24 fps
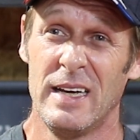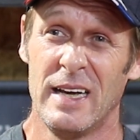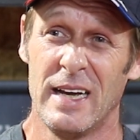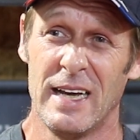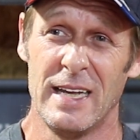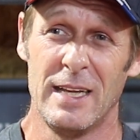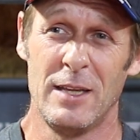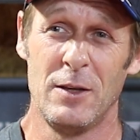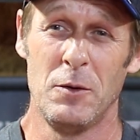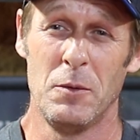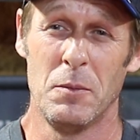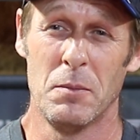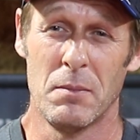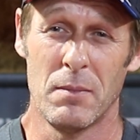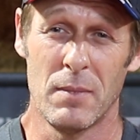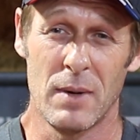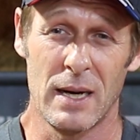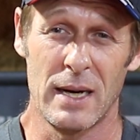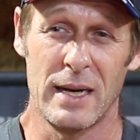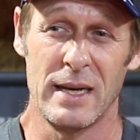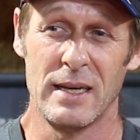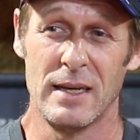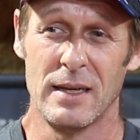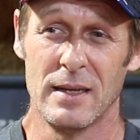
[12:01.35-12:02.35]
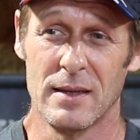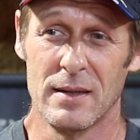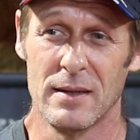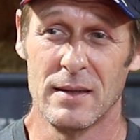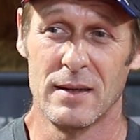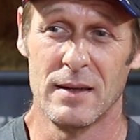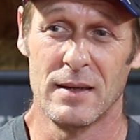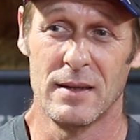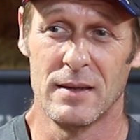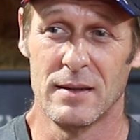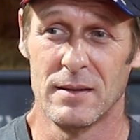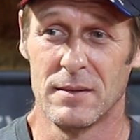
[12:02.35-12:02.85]
and you might get
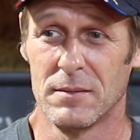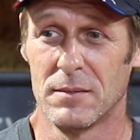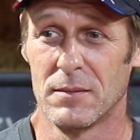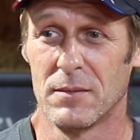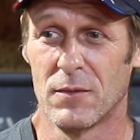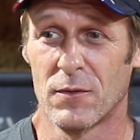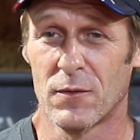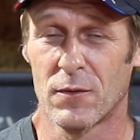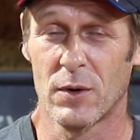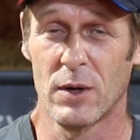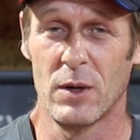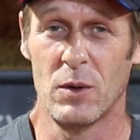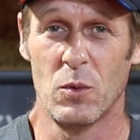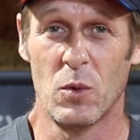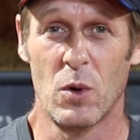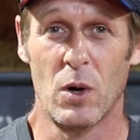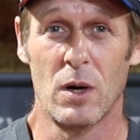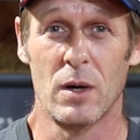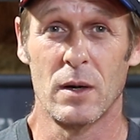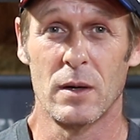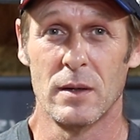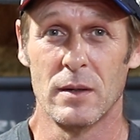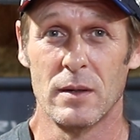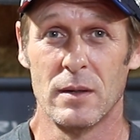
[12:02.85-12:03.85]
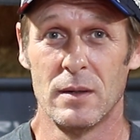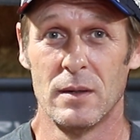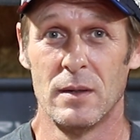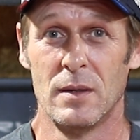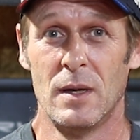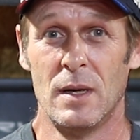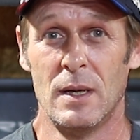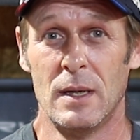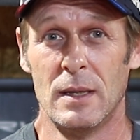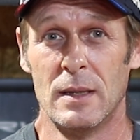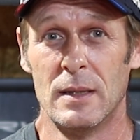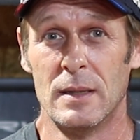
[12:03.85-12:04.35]
a free water,
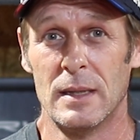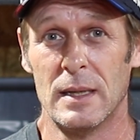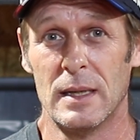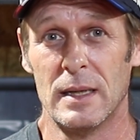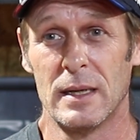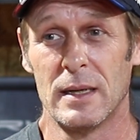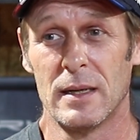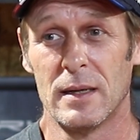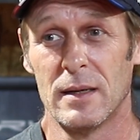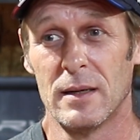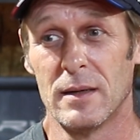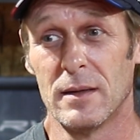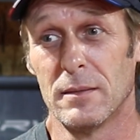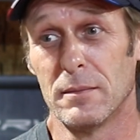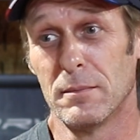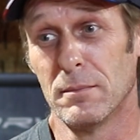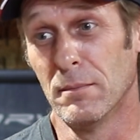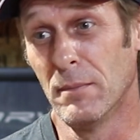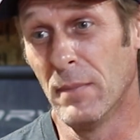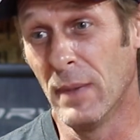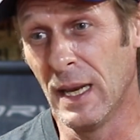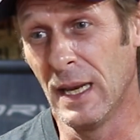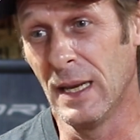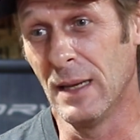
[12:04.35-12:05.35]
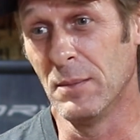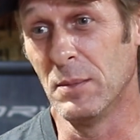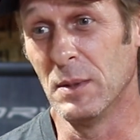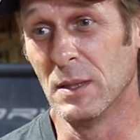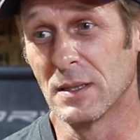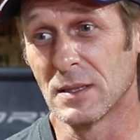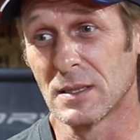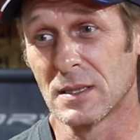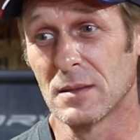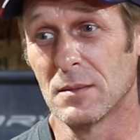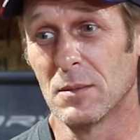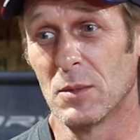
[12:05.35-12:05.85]

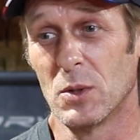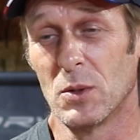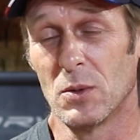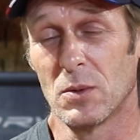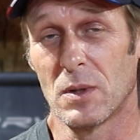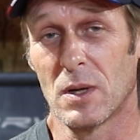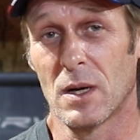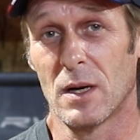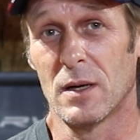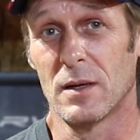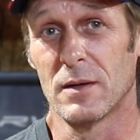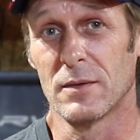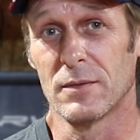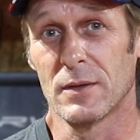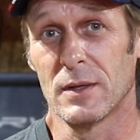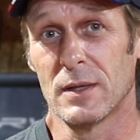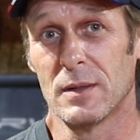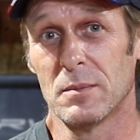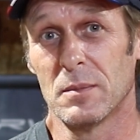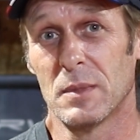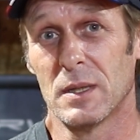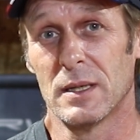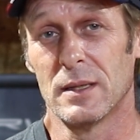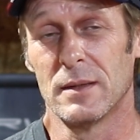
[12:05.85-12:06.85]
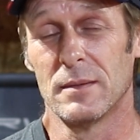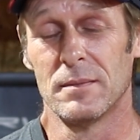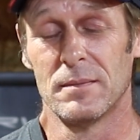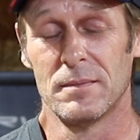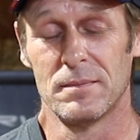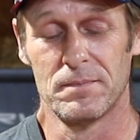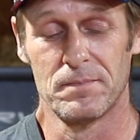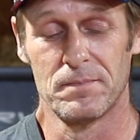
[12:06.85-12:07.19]
maybe some old coffee, but